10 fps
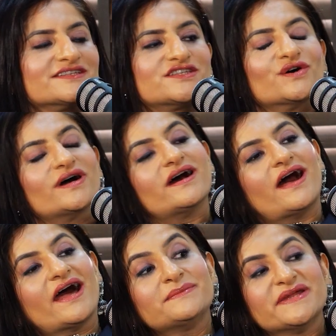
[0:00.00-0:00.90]
So
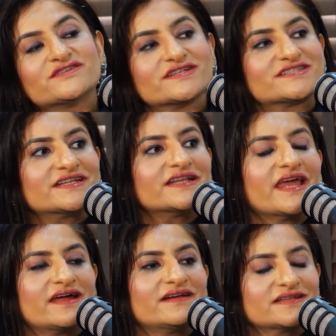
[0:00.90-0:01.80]
I'd be interested in
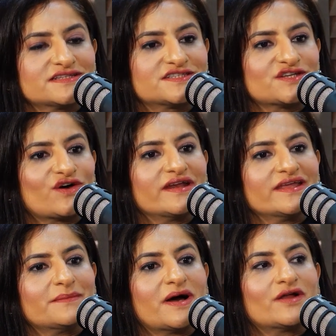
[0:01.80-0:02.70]
hearing this
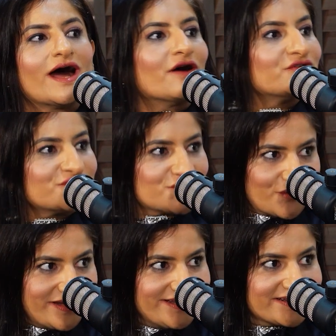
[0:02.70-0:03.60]
story about how you
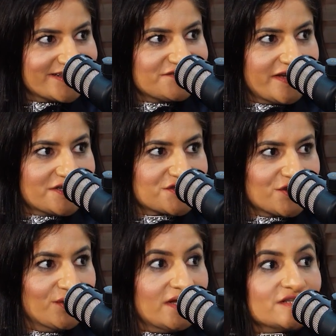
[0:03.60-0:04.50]
joined the Chris Fade
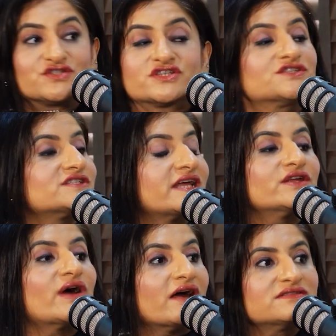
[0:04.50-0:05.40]
Show. So just to tell
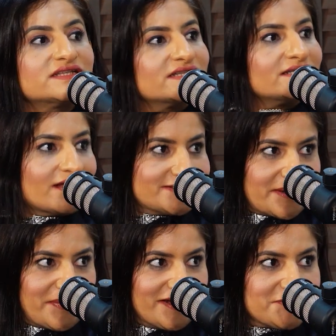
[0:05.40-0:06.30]
you, I was at the NAS
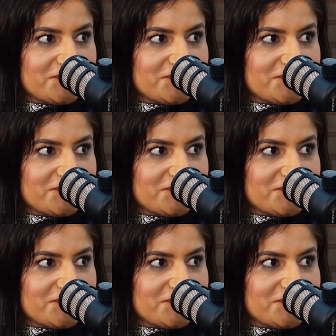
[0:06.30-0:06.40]
Summit.